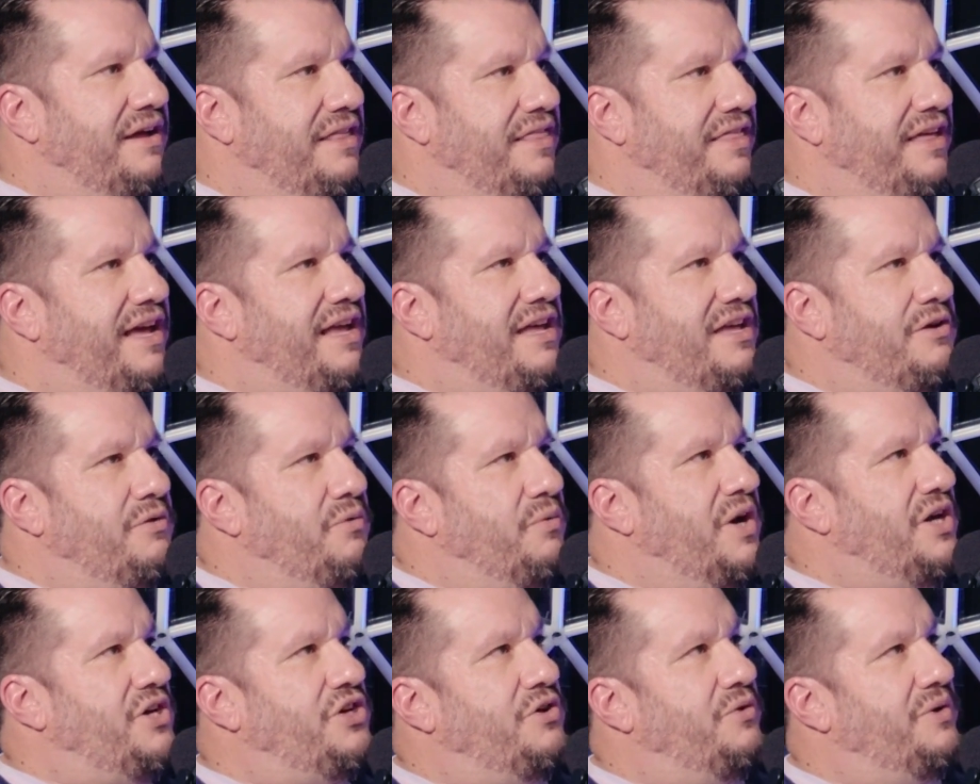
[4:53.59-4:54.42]
that you
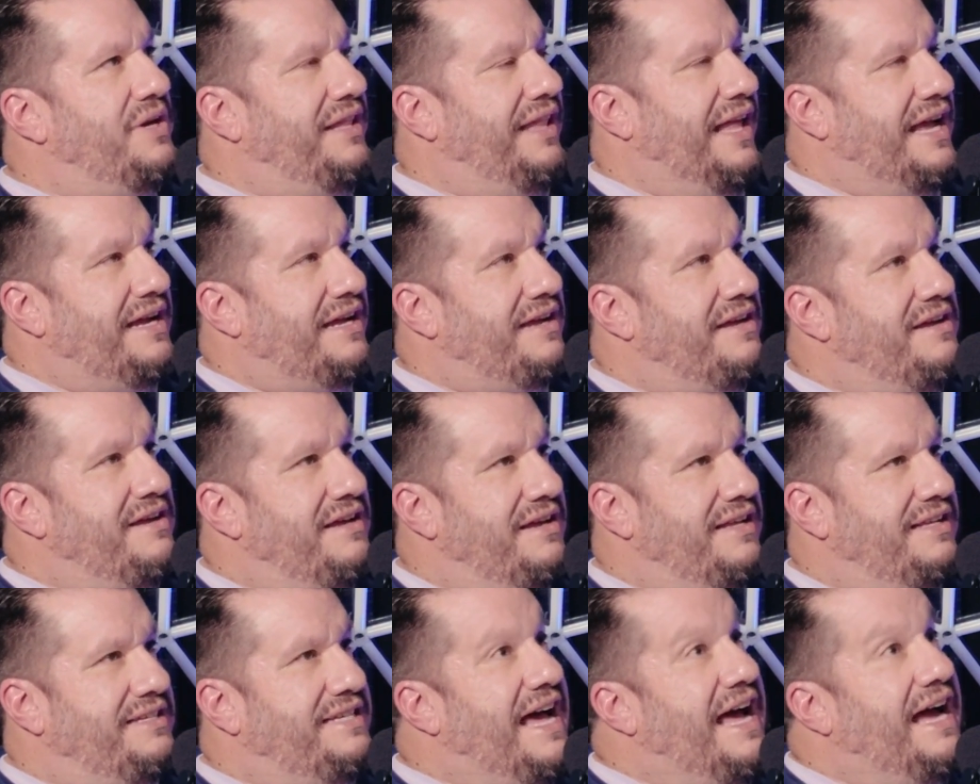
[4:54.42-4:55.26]
wish you had like
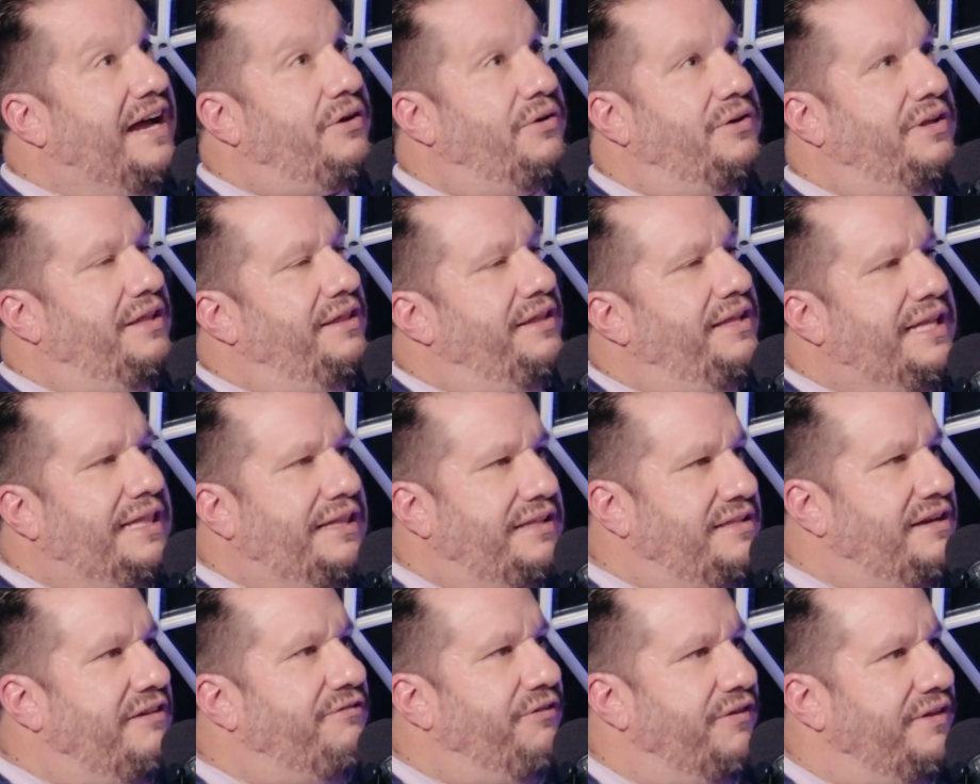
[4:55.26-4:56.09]
tackled a little
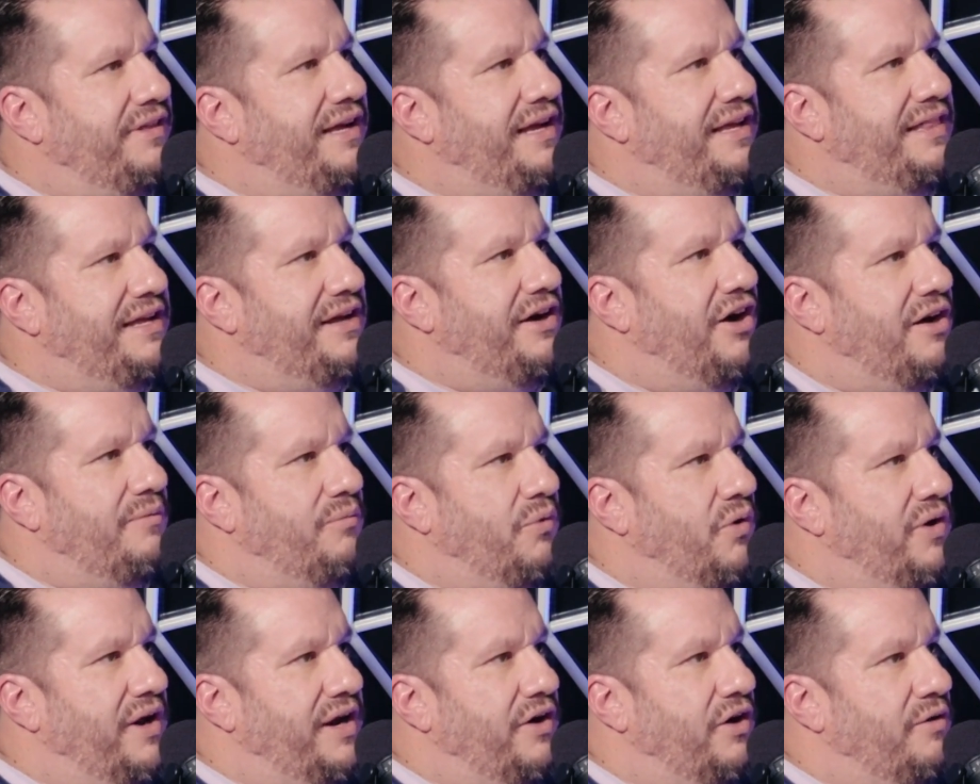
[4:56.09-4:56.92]
differently in the
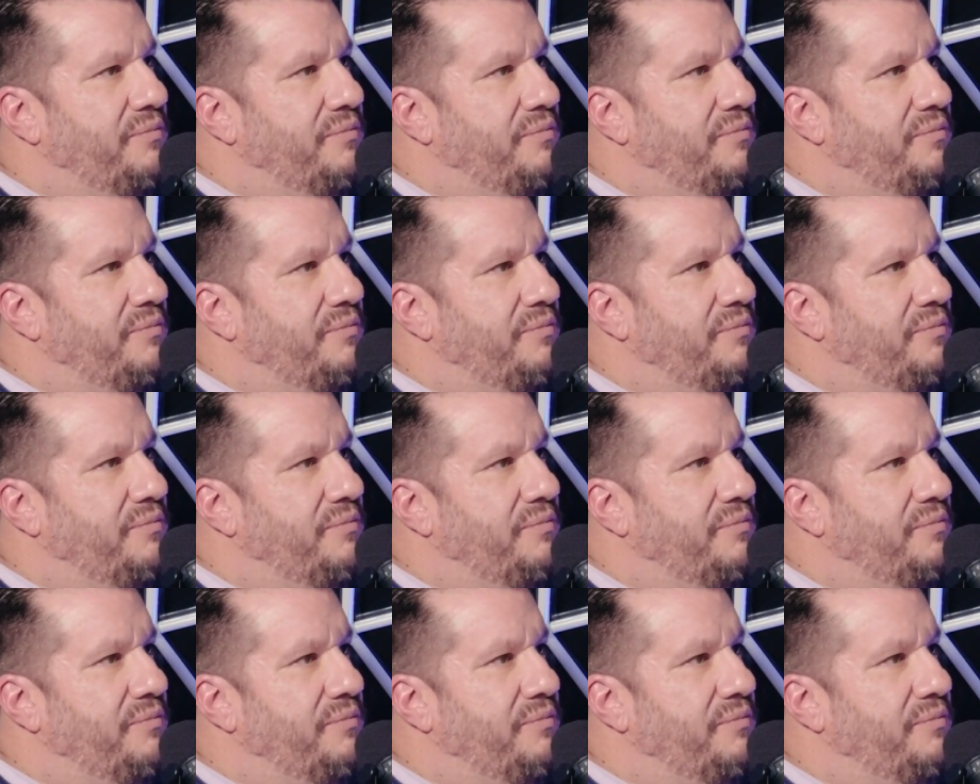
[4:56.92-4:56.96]
onboarding,